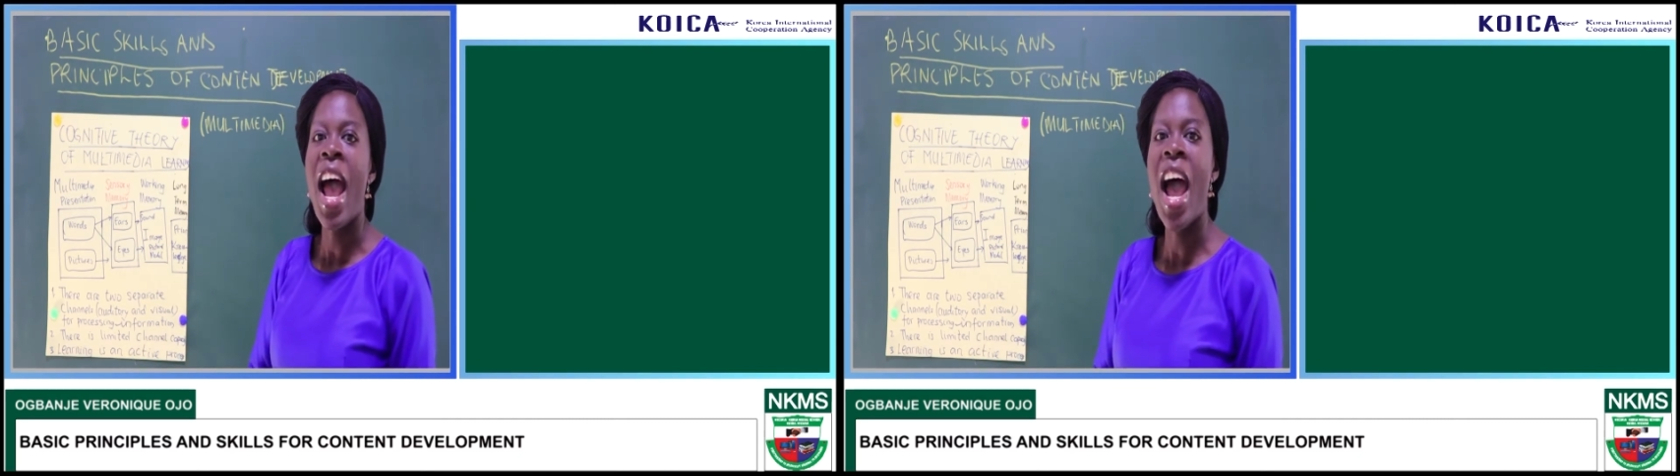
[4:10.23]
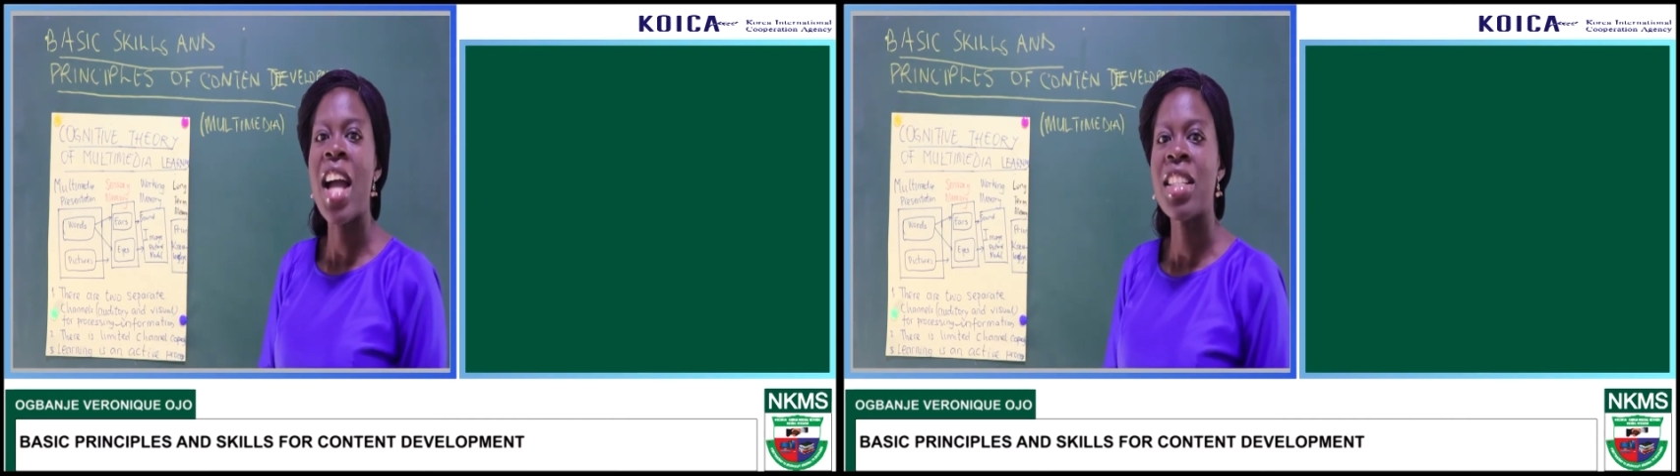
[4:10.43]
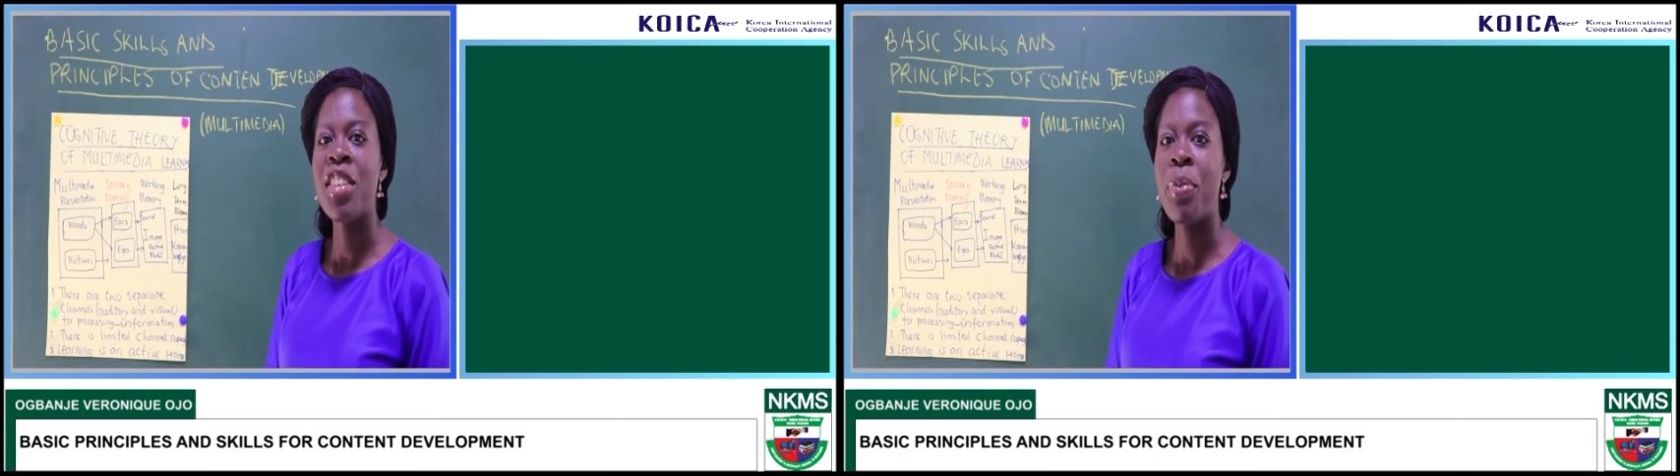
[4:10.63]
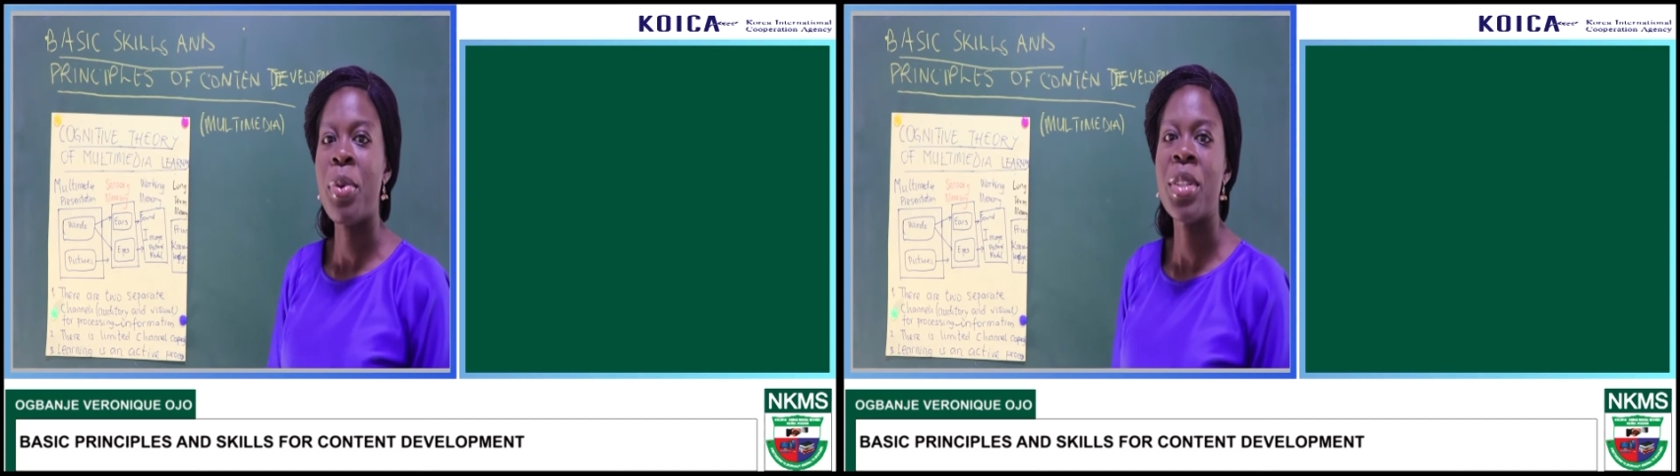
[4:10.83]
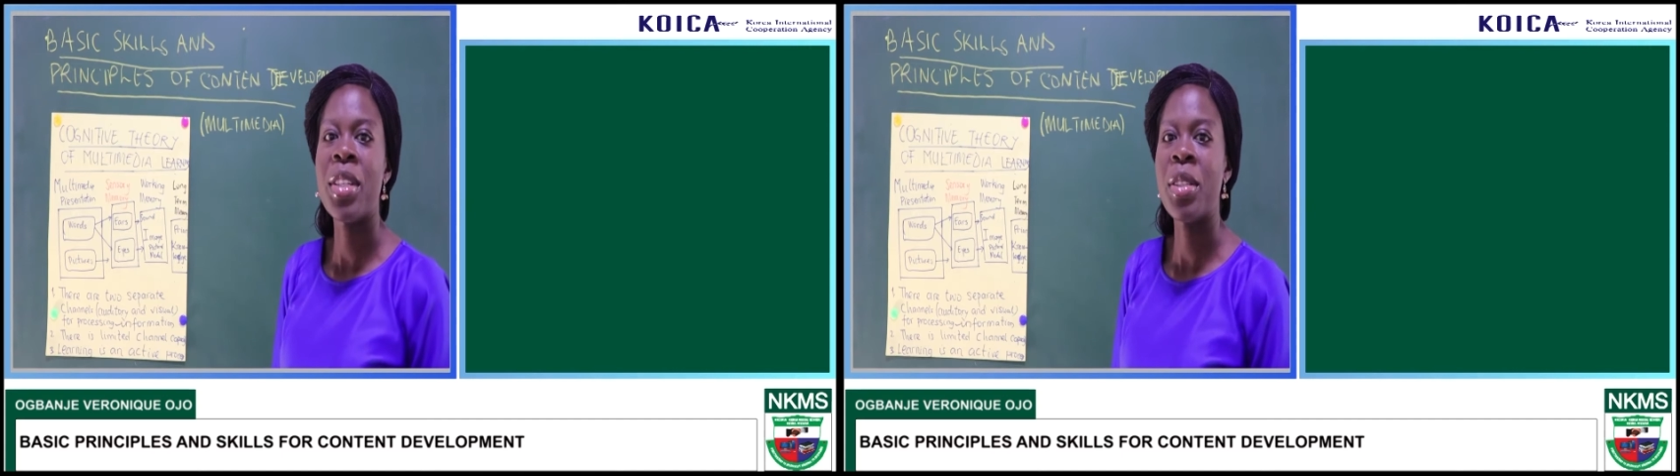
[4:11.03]
Active
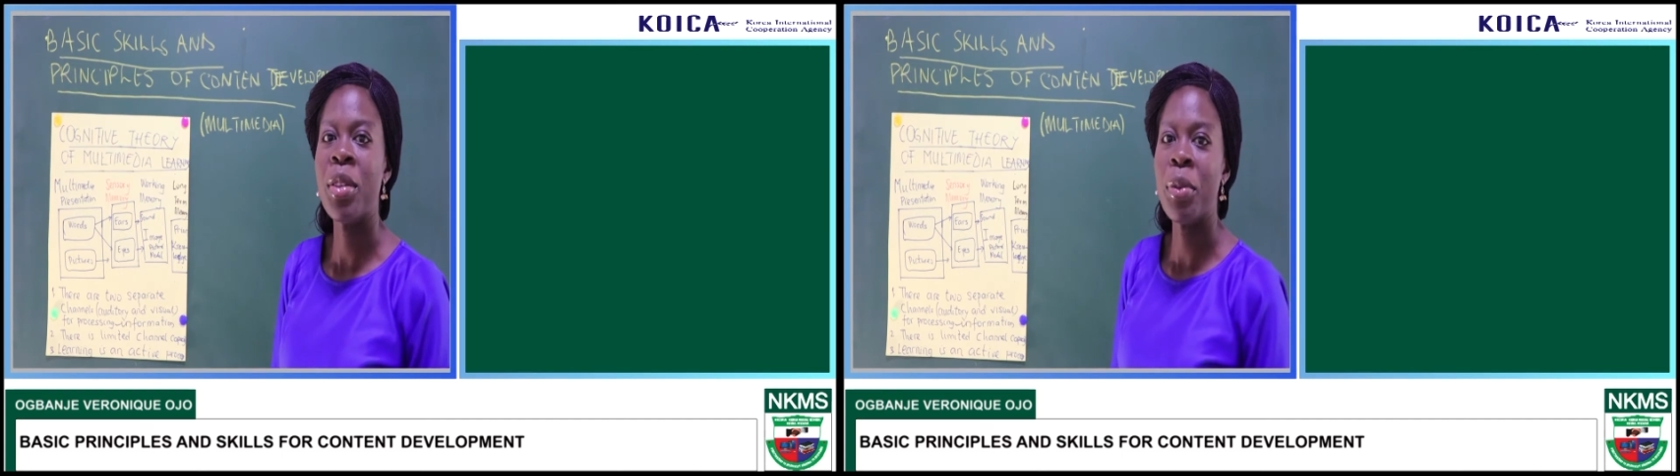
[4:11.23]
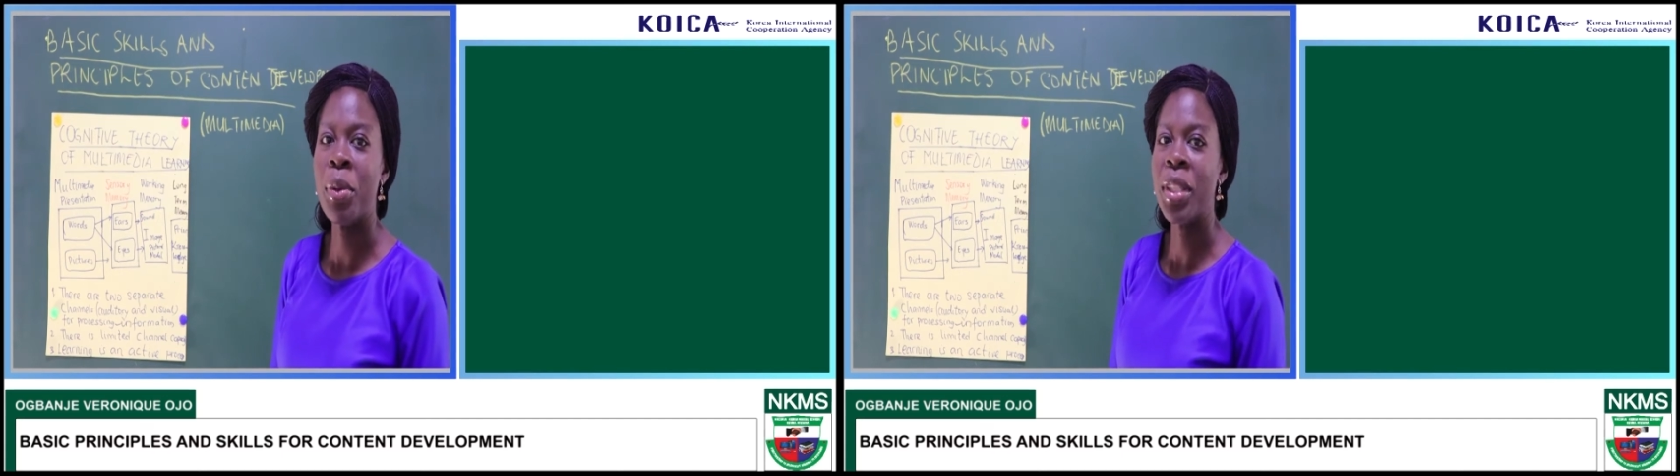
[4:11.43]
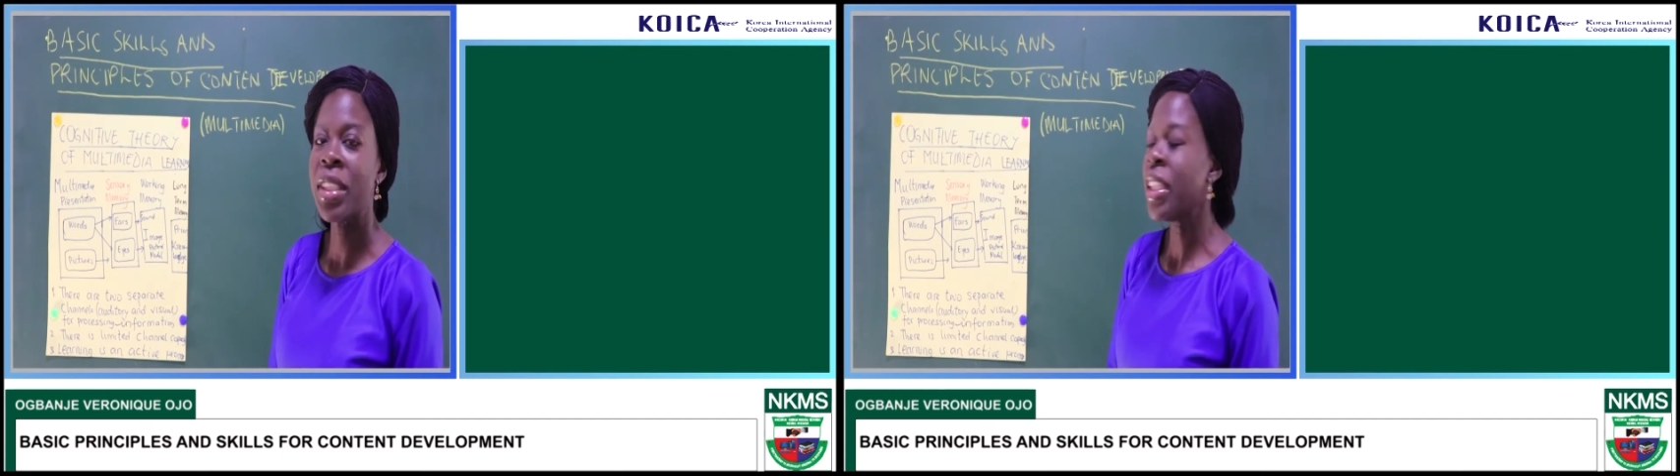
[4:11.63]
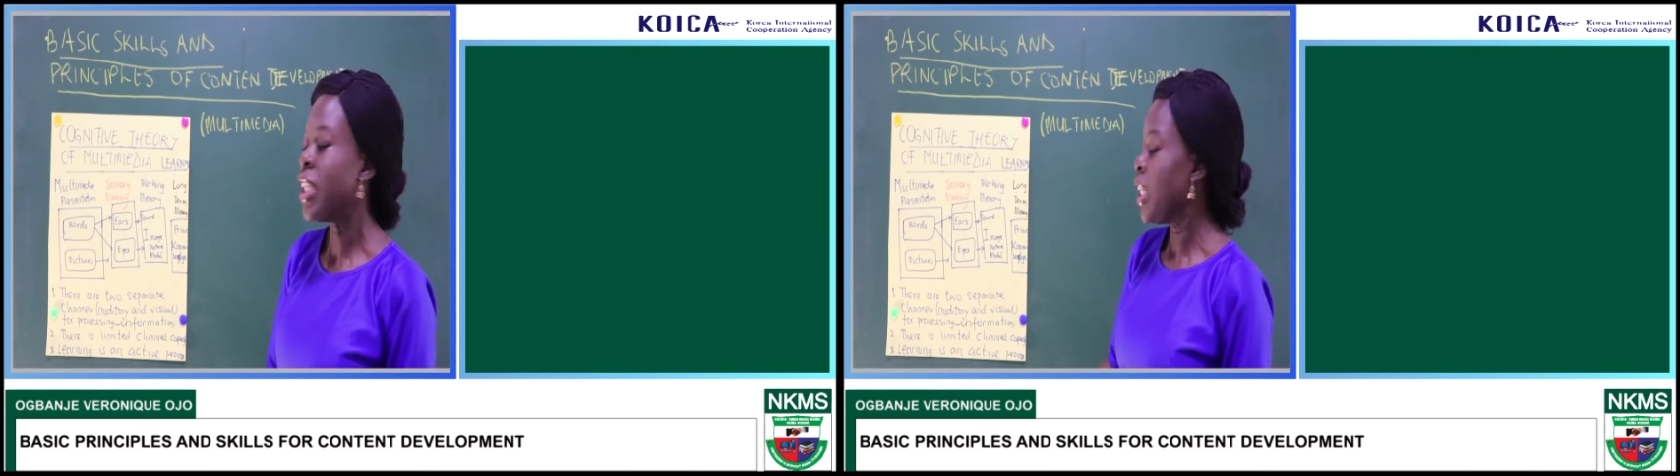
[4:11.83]
process of what?